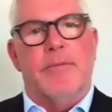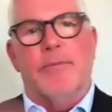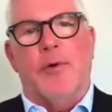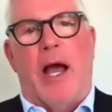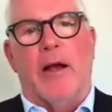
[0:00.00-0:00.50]

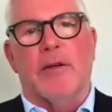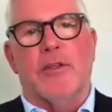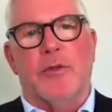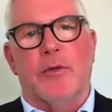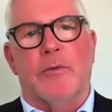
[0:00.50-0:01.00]
prior
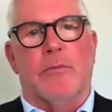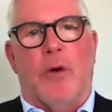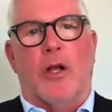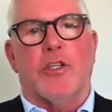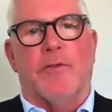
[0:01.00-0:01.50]
to
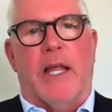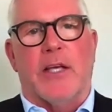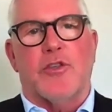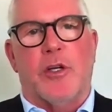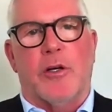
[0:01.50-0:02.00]
march of
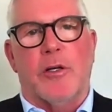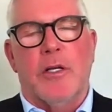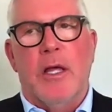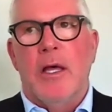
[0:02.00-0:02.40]
last year